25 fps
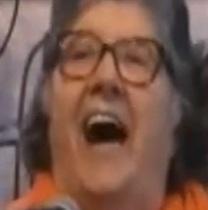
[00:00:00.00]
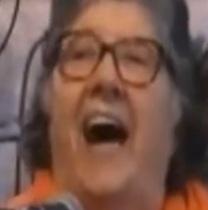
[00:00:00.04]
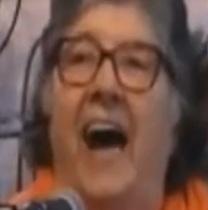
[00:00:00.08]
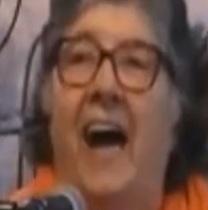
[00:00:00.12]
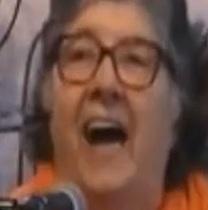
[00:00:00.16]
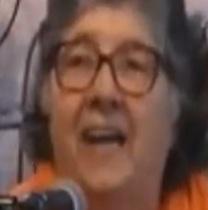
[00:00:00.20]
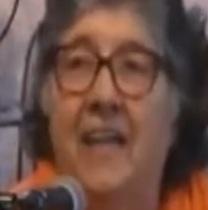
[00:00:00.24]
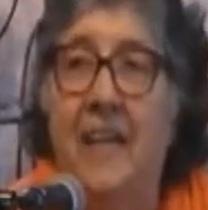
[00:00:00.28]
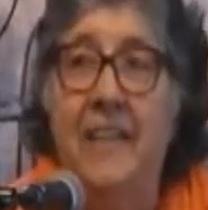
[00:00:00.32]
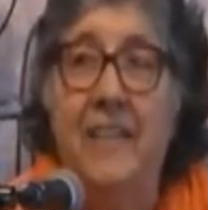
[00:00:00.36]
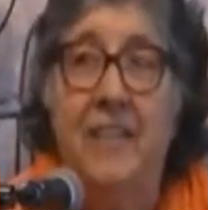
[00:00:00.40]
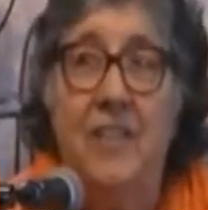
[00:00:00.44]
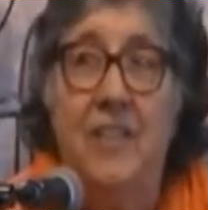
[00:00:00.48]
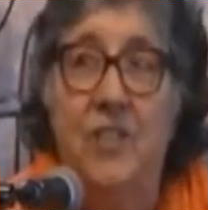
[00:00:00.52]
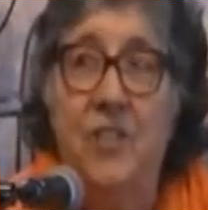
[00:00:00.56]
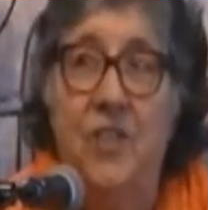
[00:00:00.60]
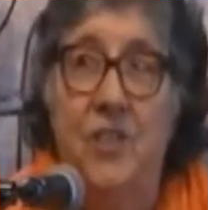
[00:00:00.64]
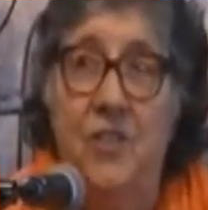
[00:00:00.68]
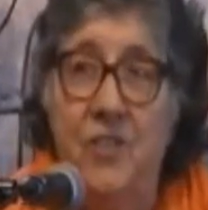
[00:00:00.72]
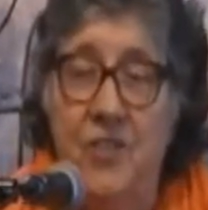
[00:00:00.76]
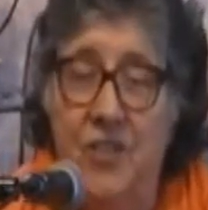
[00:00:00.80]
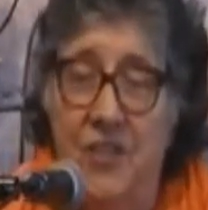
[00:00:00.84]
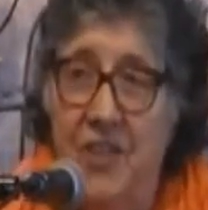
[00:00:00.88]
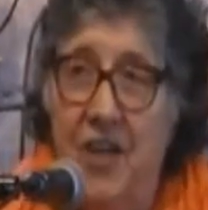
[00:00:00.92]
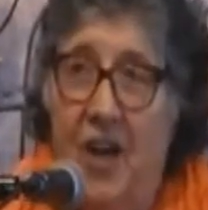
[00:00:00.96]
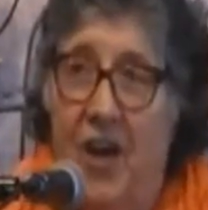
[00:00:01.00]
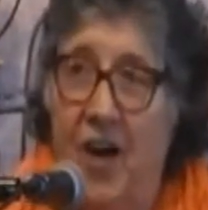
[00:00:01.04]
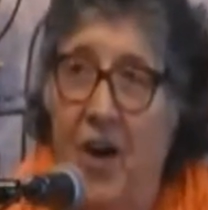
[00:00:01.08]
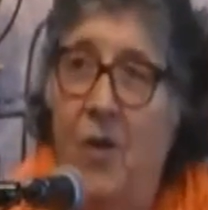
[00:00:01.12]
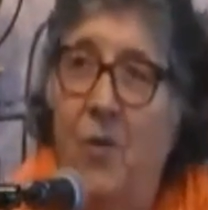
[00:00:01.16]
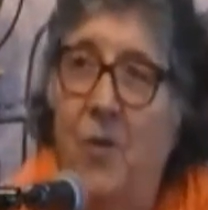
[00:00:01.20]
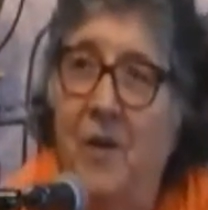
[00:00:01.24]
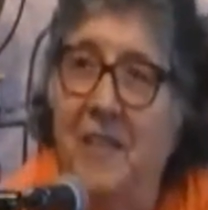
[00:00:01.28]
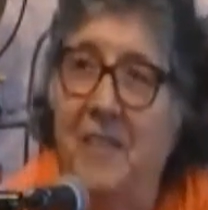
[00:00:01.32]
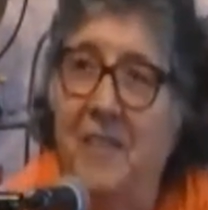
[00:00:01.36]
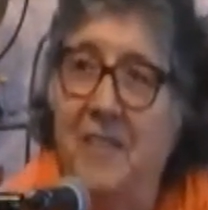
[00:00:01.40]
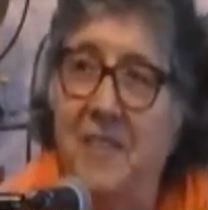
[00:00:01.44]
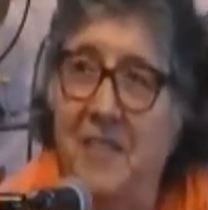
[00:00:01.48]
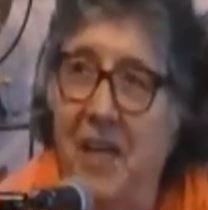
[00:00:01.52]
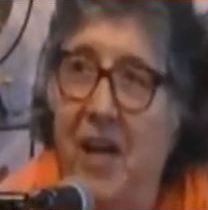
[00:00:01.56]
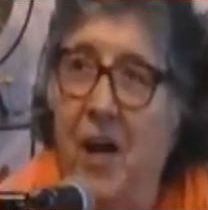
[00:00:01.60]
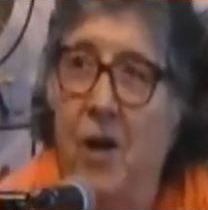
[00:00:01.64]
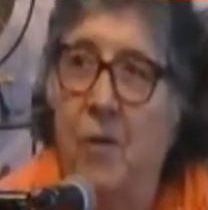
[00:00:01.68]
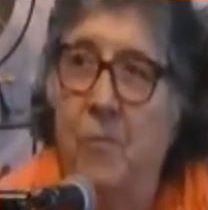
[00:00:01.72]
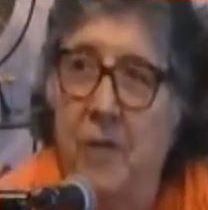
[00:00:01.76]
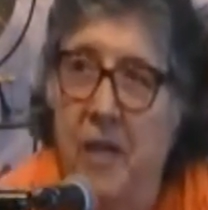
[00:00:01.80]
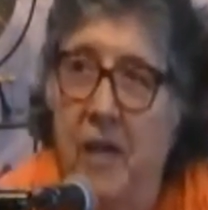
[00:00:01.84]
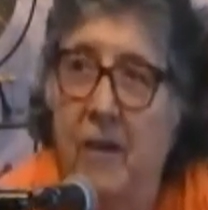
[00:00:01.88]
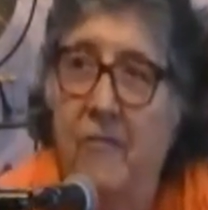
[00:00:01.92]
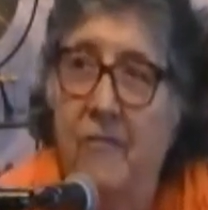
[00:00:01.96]
Alex used to always tell
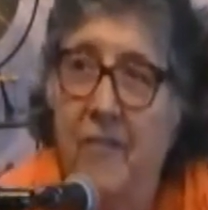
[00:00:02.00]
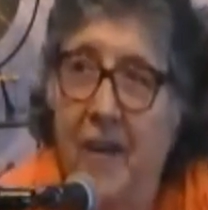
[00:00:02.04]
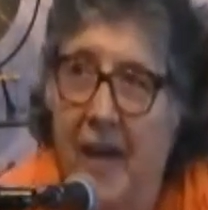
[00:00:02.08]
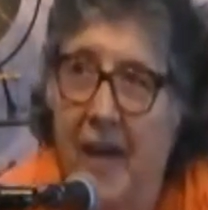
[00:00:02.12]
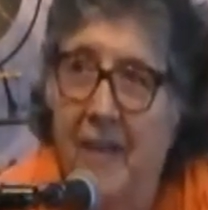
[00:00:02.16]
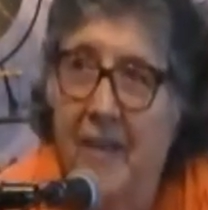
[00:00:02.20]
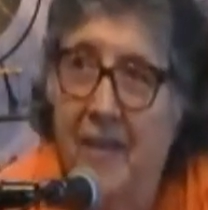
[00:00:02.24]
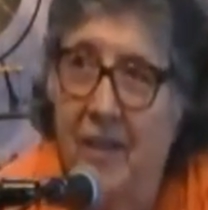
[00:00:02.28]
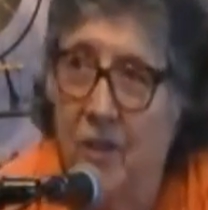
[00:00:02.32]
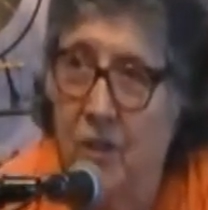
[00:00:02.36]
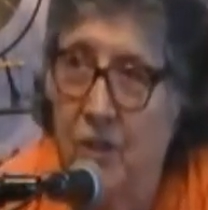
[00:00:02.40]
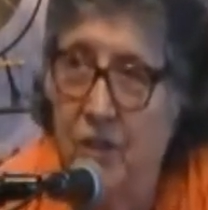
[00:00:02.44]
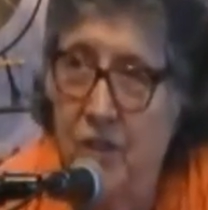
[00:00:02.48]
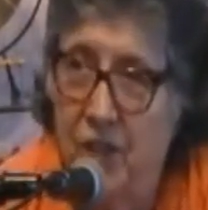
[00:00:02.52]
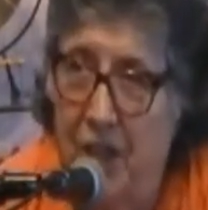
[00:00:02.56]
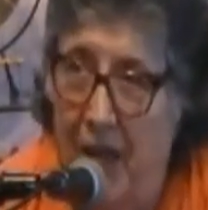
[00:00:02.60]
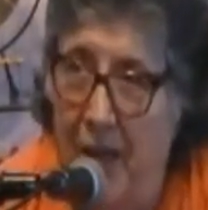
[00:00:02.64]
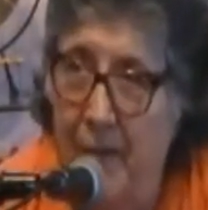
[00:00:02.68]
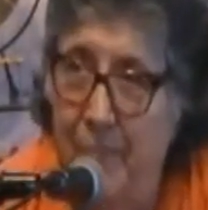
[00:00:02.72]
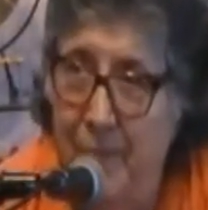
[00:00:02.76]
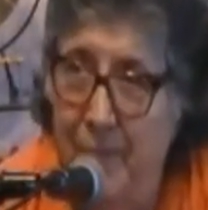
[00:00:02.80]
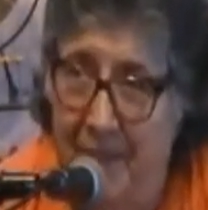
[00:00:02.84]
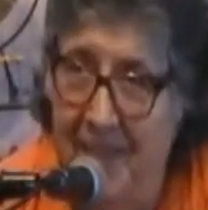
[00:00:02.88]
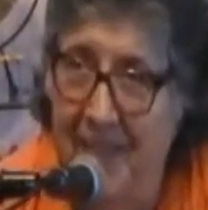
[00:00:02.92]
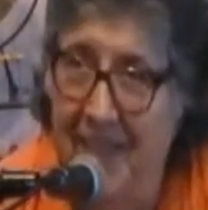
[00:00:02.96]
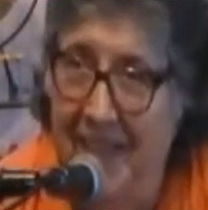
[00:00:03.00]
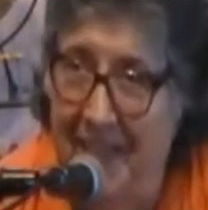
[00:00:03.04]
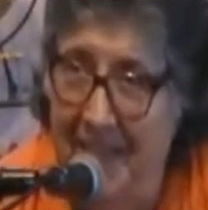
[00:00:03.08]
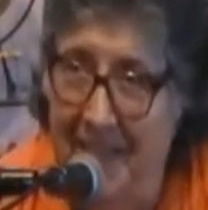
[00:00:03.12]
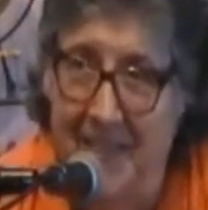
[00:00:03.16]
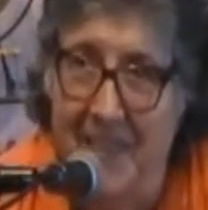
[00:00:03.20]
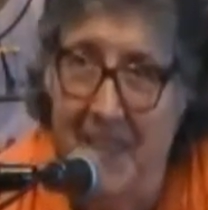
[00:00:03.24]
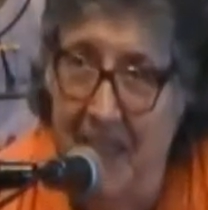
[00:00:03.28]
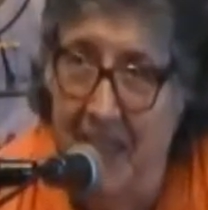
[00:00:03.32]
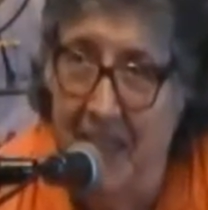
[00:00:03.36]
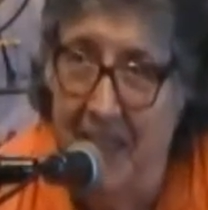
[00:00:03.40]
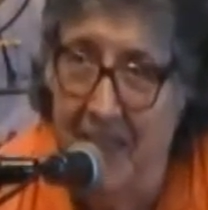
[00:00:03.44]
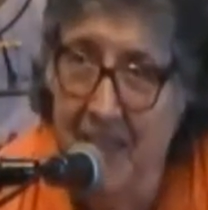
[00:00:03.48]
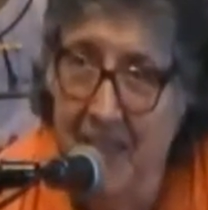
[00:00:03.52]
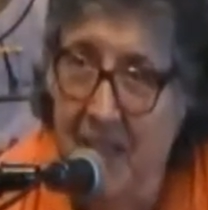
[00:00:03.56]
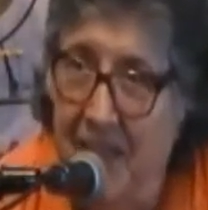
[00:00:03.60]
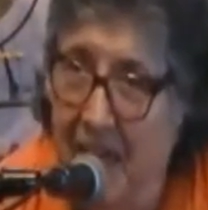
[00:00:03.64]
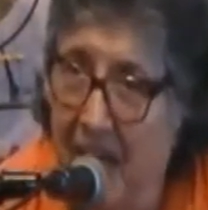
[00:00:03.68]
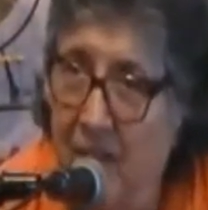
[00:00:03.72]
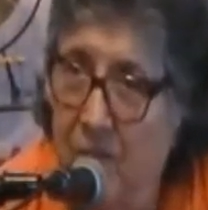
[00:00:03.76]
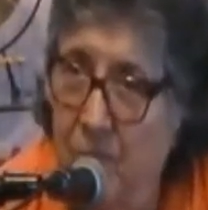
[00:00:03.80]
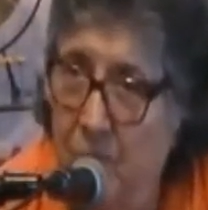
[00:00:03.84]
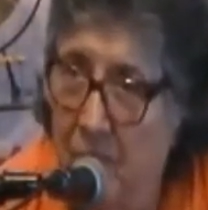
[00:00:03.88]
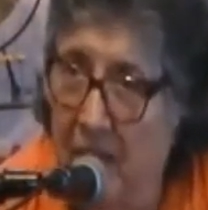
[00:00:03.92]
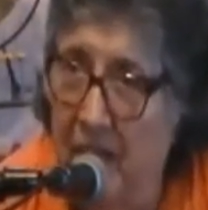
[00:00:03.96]
me if I learned Japanese, he'd
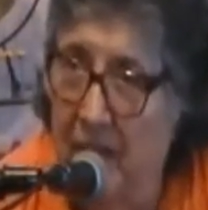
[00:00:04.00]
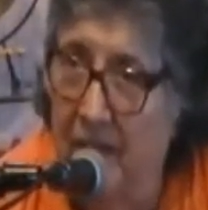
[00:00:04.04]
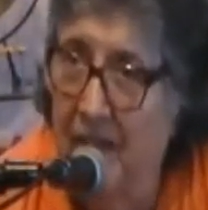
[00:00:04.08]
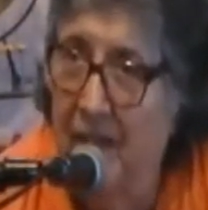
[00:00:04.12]
take me